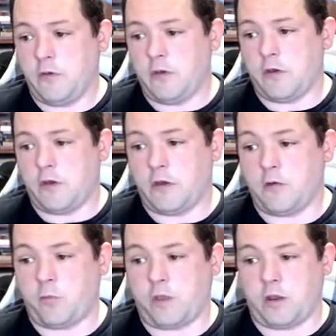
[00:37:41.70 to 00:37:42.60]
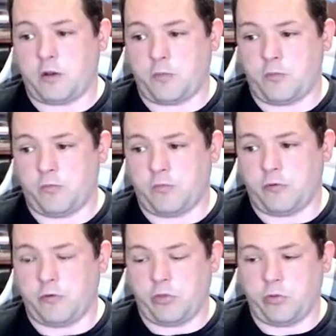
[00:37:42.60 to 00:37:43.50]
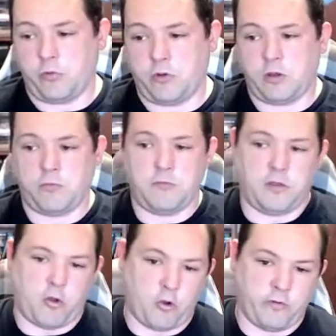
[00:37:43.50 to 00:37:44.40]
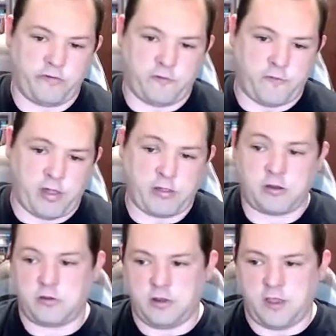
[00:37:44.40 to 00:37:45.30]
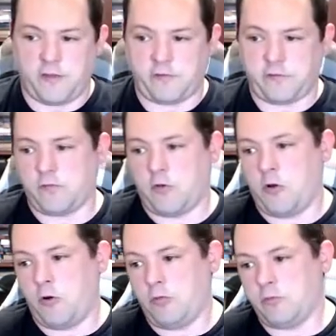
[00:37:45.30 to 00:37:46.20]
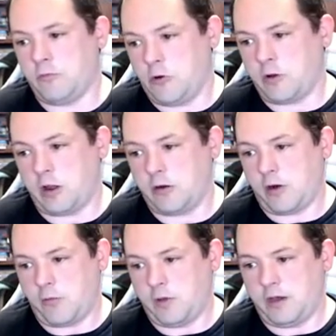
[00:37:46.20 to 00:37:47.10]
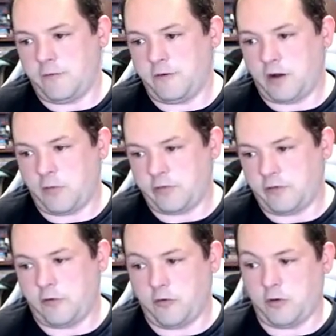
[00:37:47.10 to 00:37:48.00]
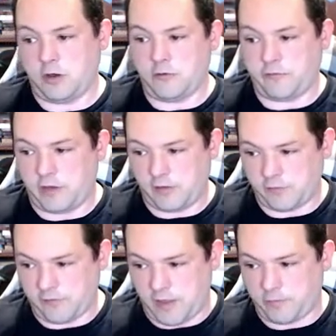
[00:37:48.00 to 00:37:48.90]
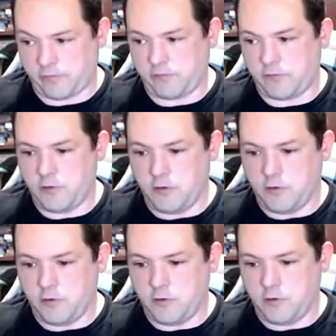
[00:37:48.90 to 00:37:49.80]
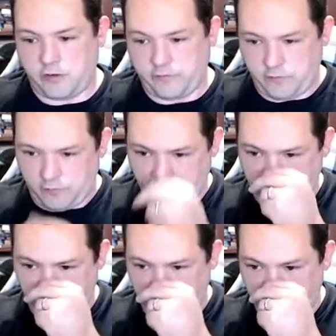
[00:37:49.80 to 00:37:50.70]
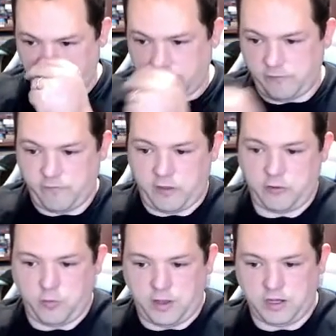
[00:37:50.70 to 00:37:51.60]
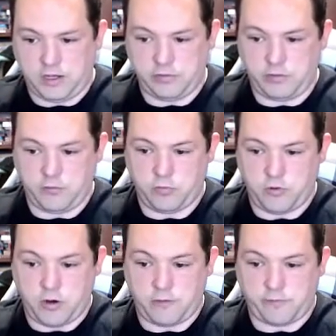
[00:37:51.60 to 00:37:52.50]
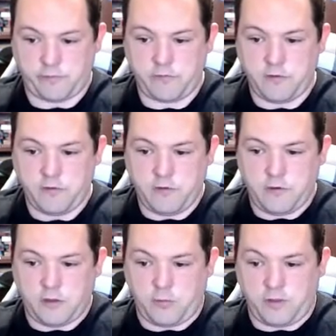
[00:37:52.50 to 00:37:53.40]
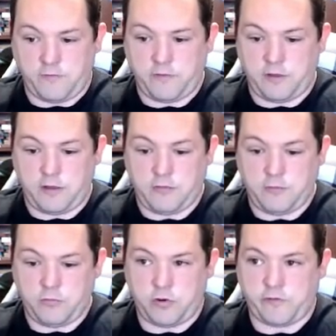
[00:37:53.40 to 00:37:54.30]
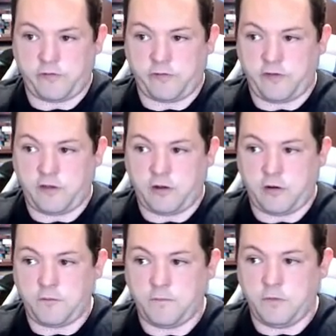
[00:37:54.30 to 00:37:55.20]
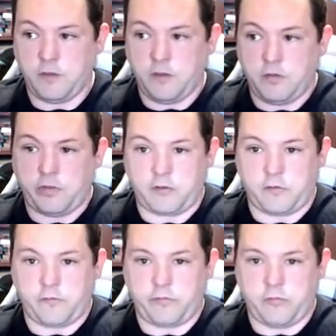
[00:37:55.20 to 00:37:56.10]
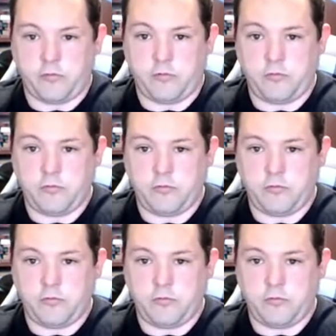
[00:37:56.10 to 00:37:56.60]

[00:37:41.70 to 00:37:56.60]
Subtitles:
We end up going through it. Oh, is it valid? Yes. Oh, okay, great. We need to figure out what to do, and here's the next steps, which, as you can see, is evaluating the prods. And we have a process here that goes through,